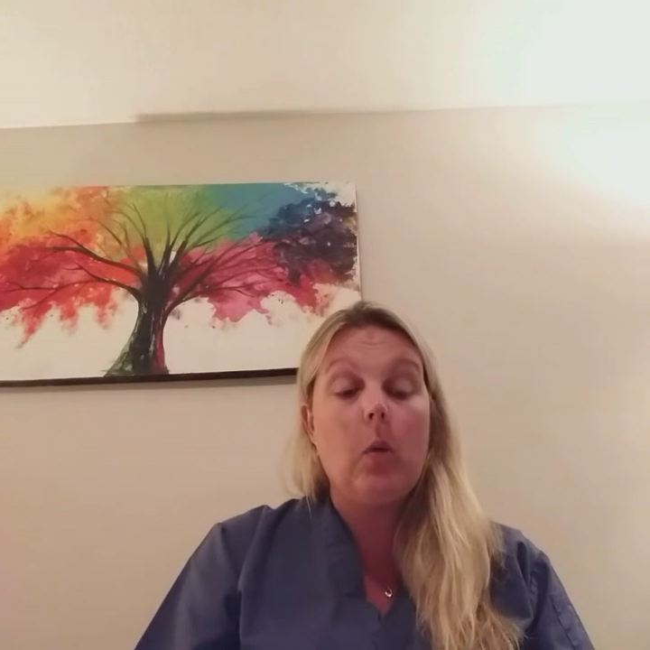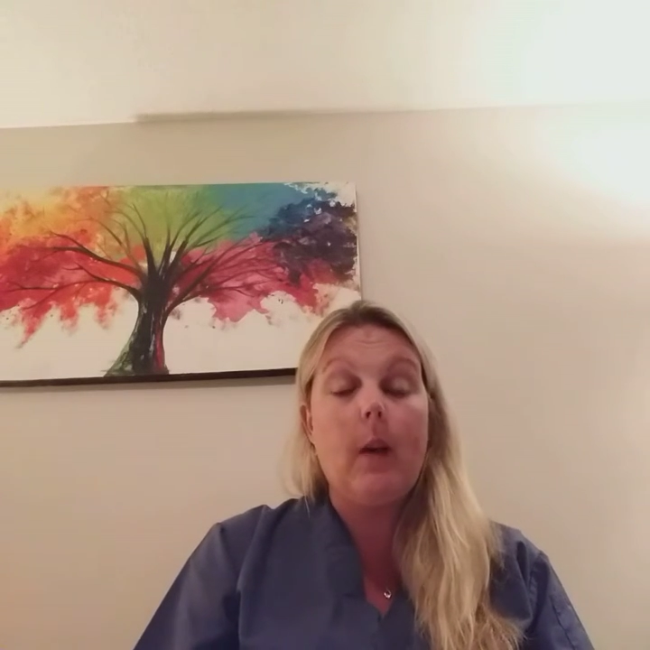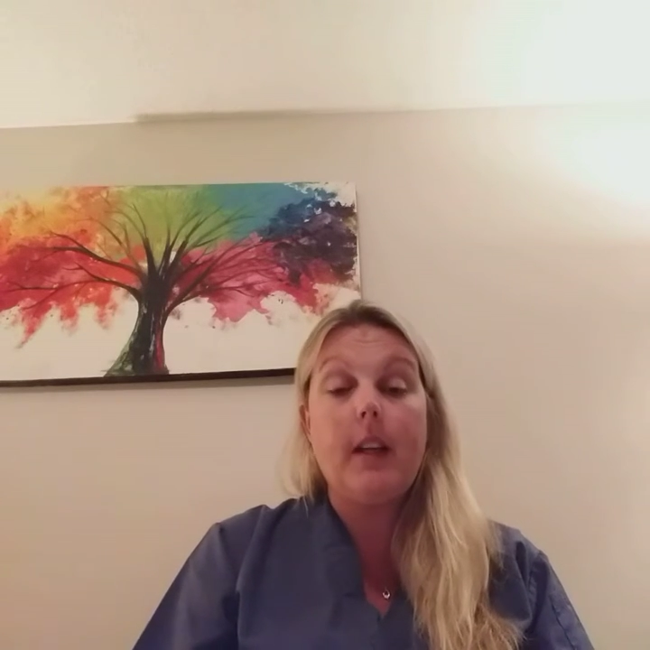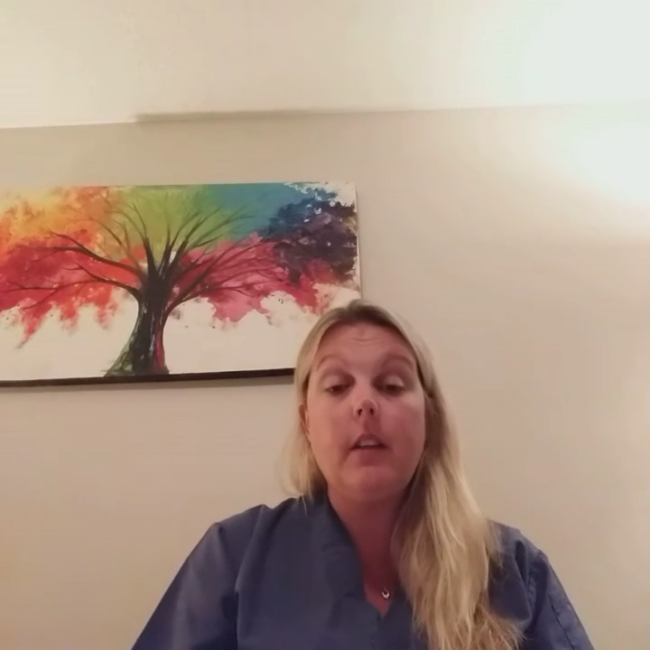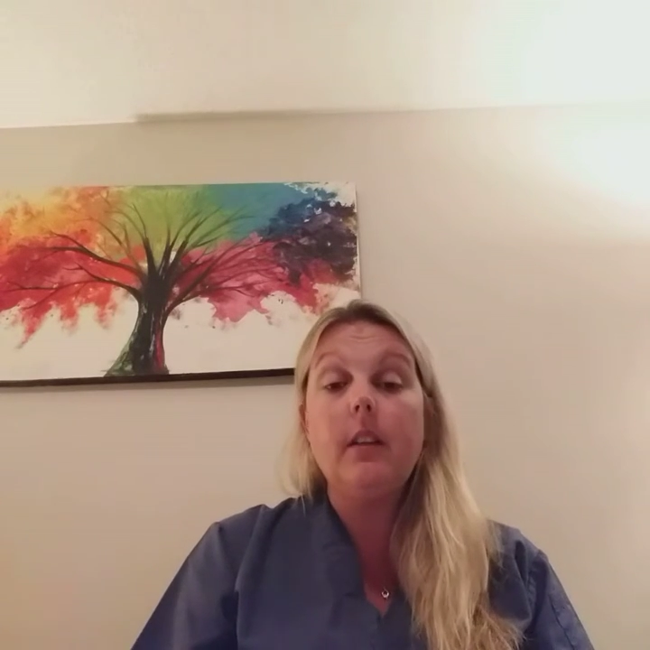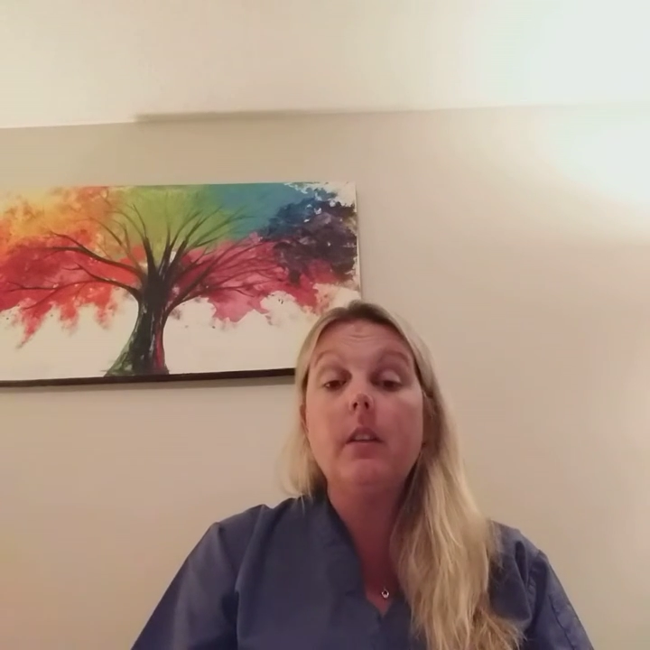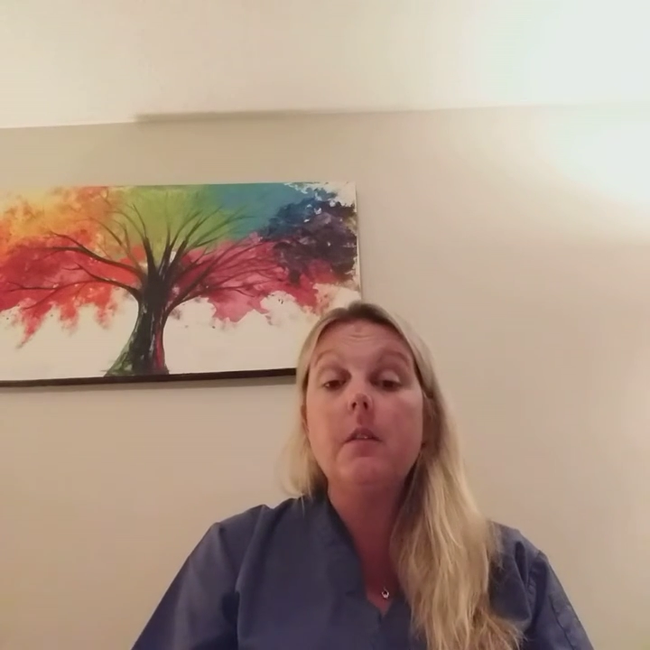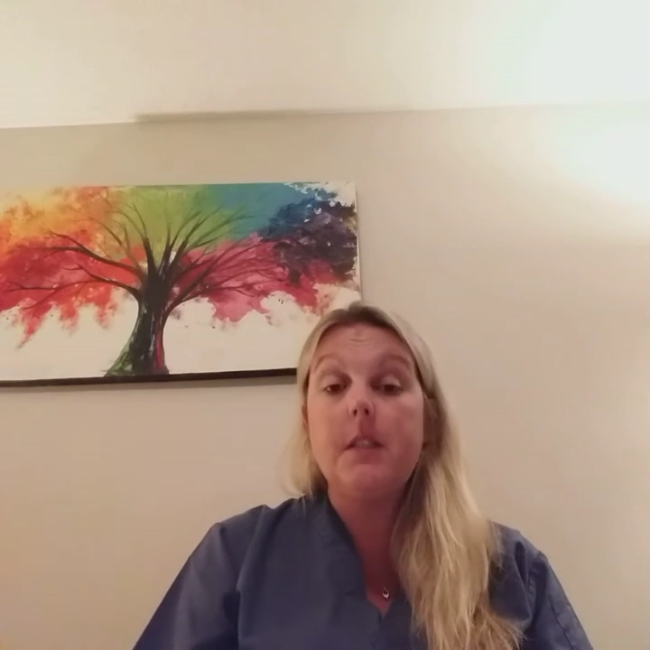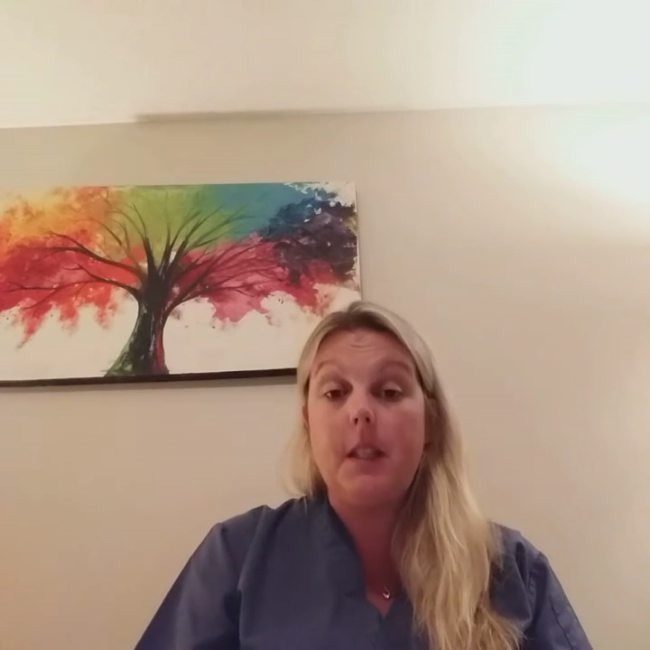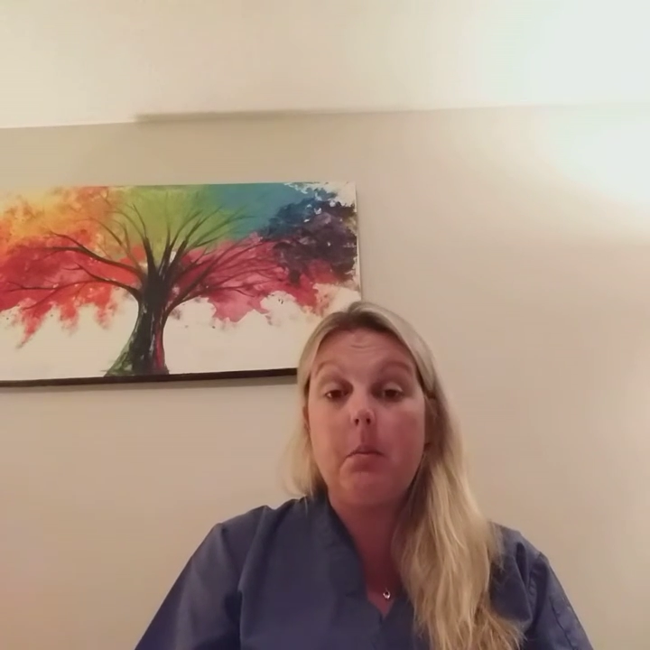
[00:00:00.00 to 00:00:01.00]
regular
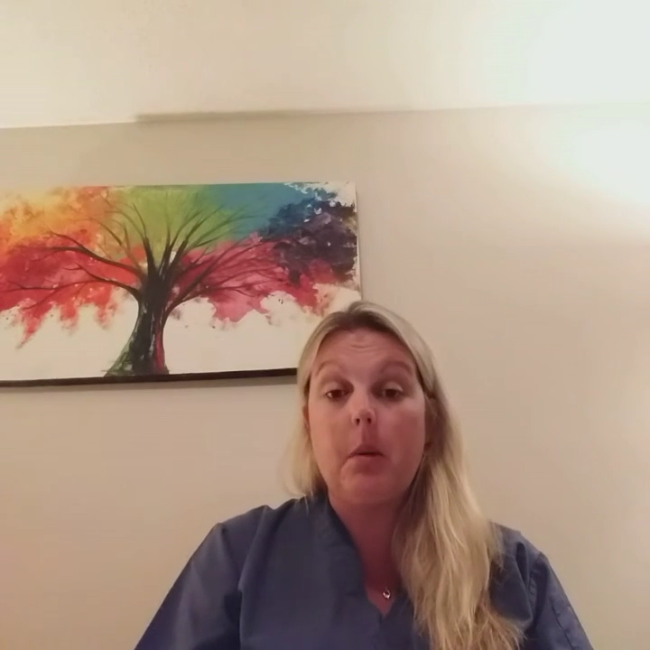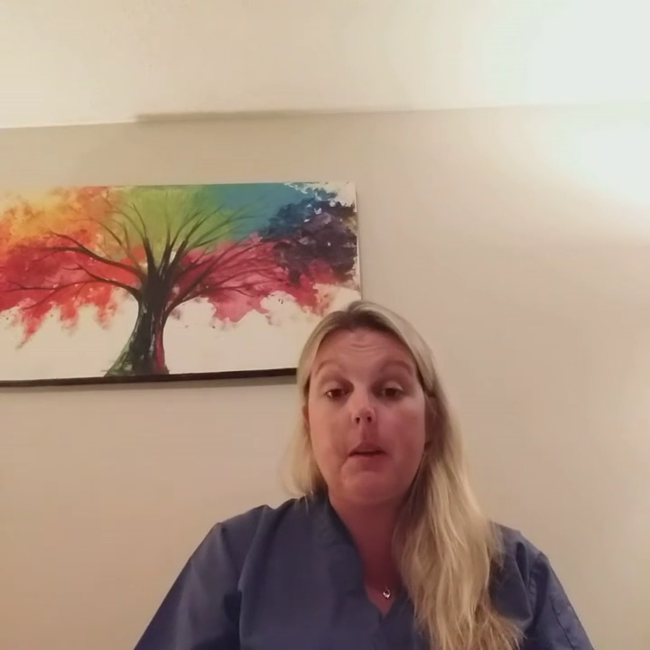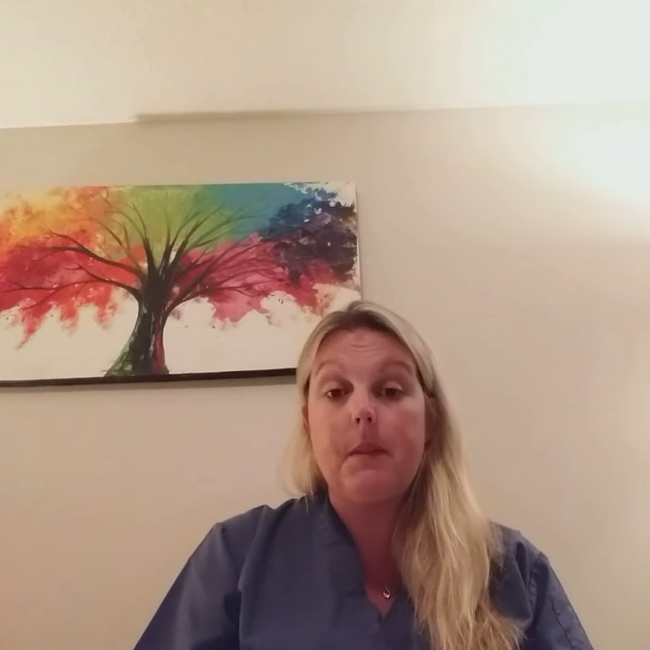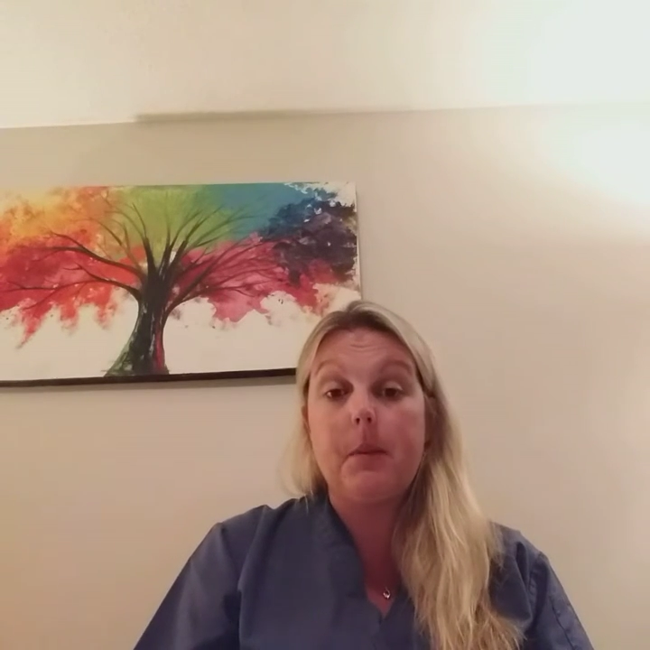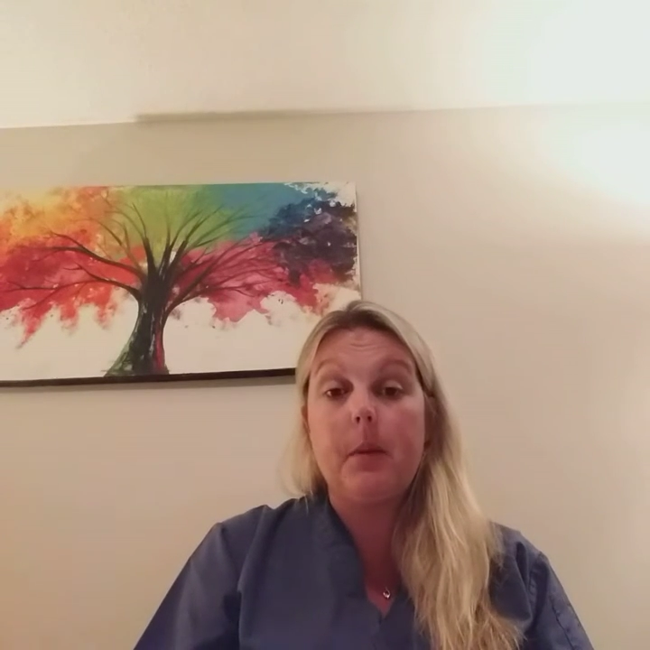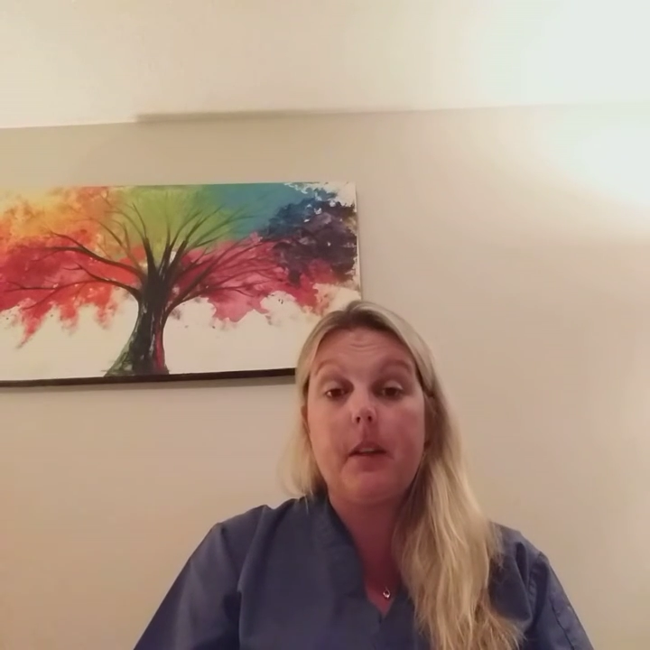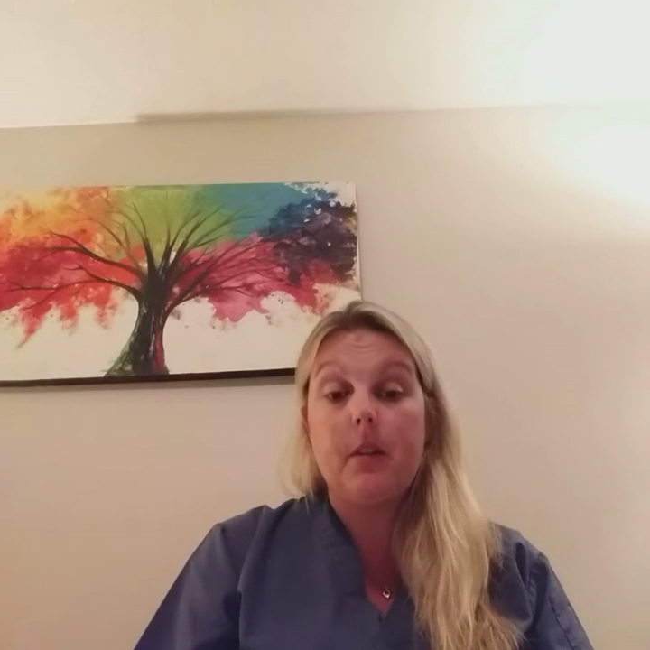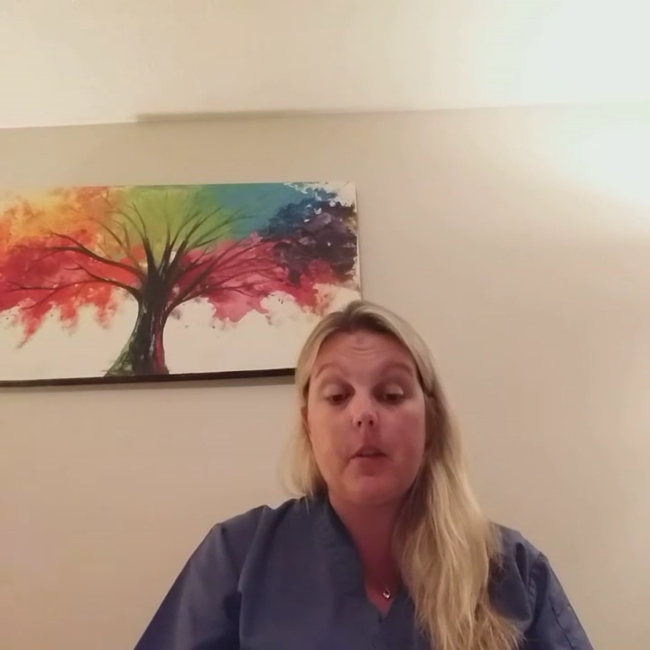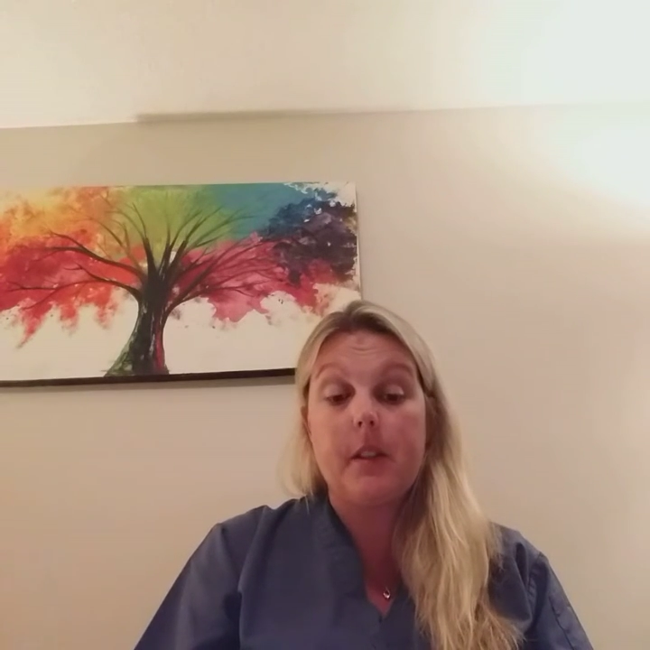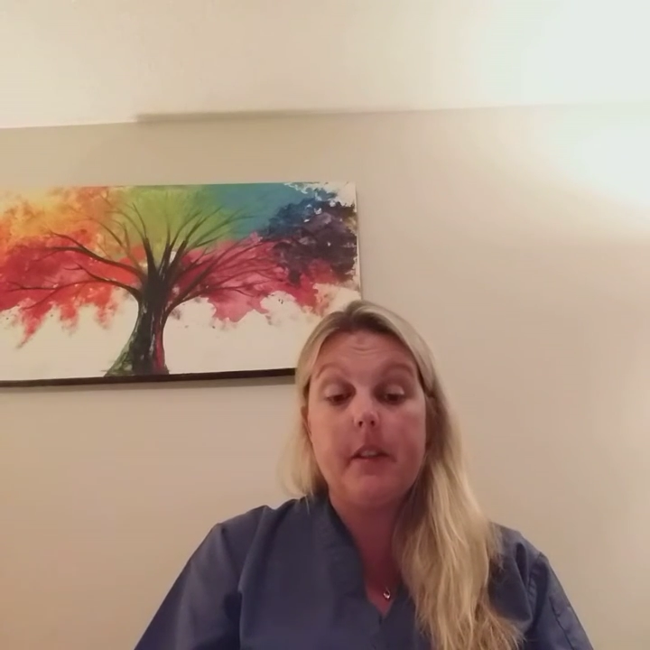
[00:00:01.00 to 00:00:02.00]
debriefs with
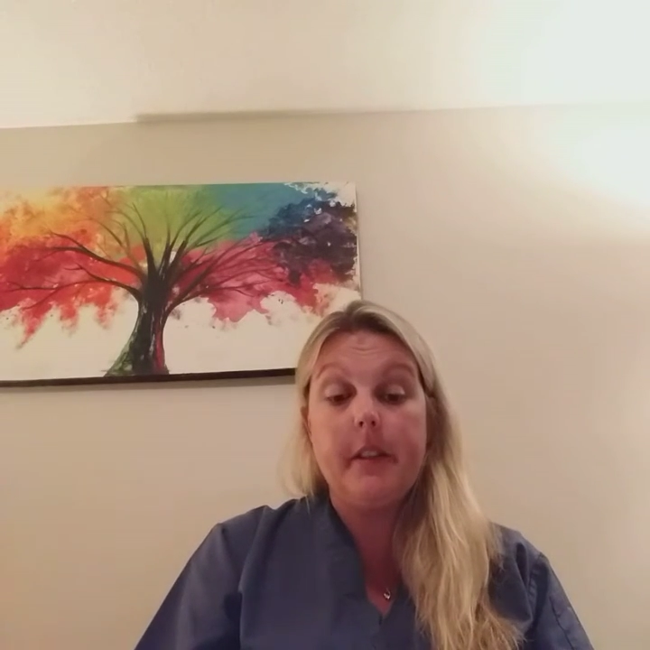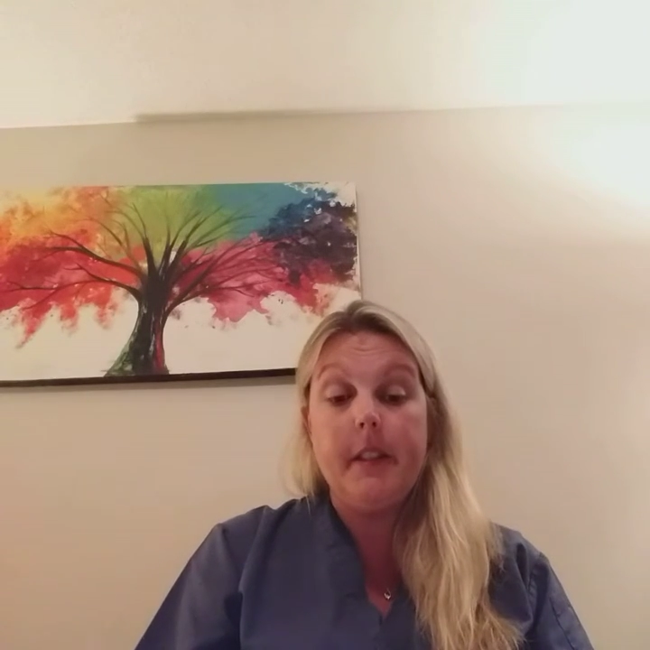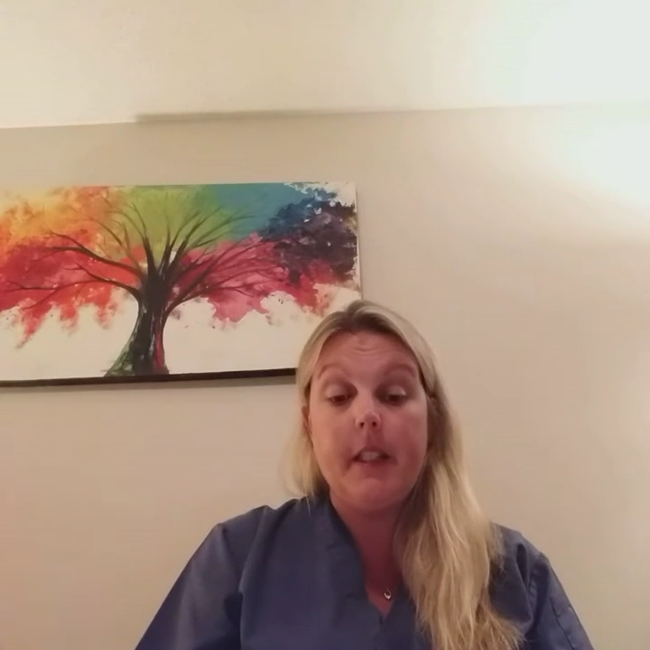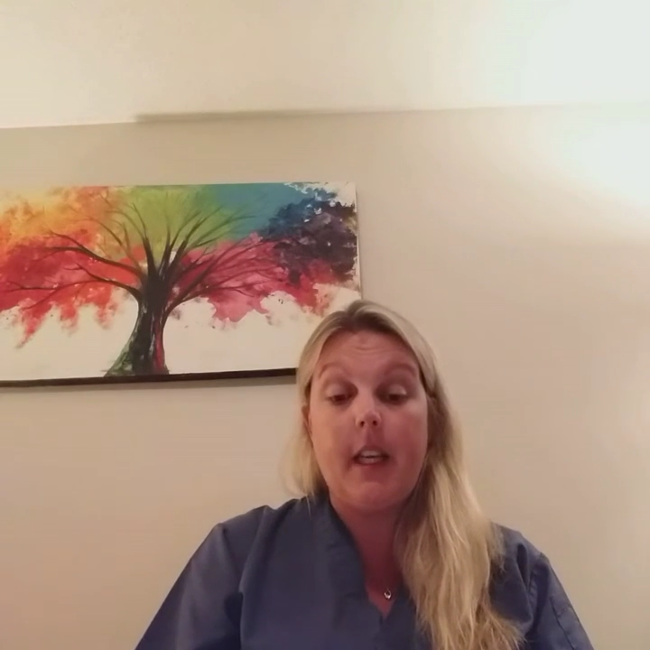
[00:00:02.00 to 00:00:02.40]
nurses